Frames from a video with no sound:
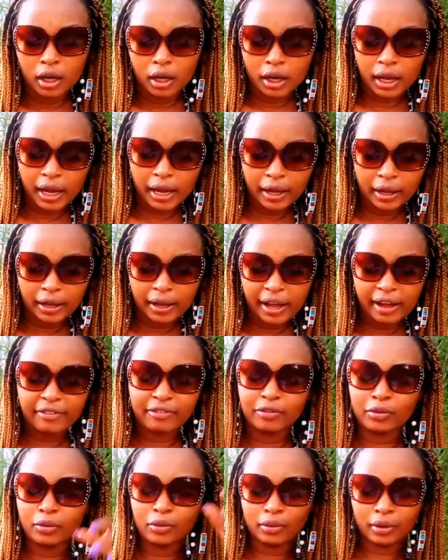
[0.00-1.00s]
Are
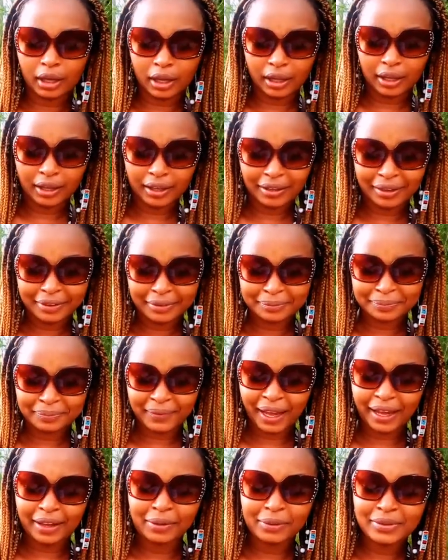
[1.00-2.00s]

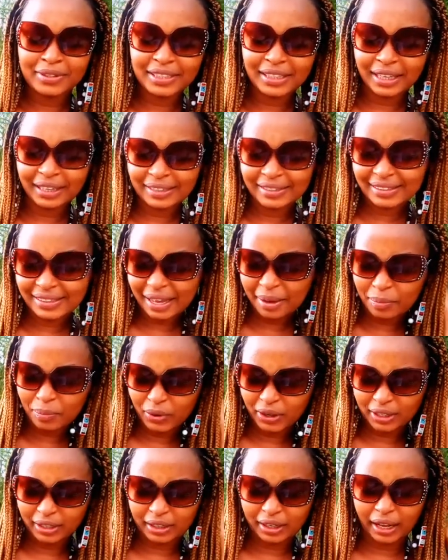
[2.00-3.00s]
you seeing
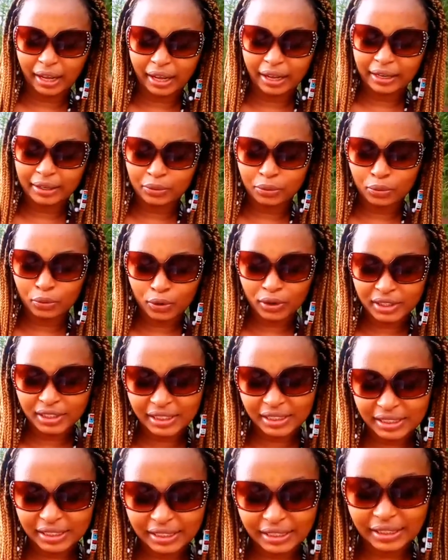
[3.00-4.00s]
someone, and what
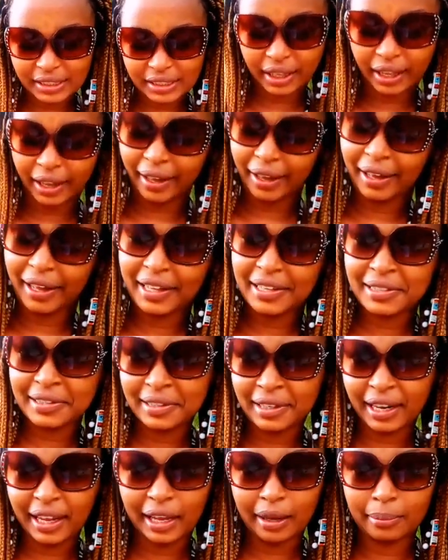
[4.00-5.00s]
is his
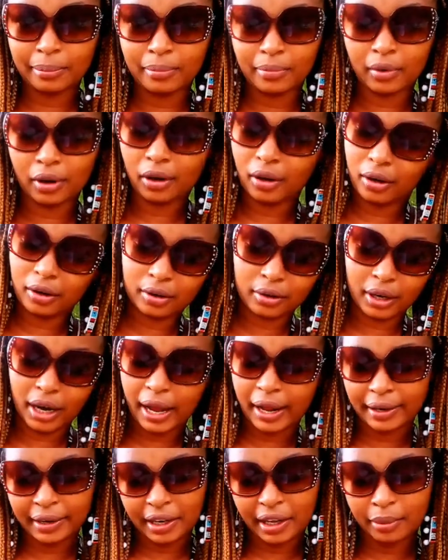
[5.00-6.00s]
name or her
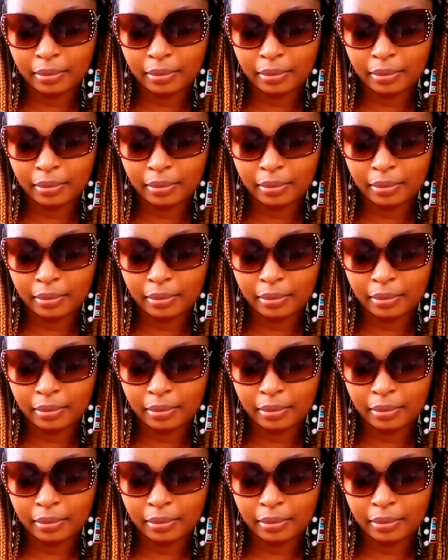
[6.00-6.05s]
name?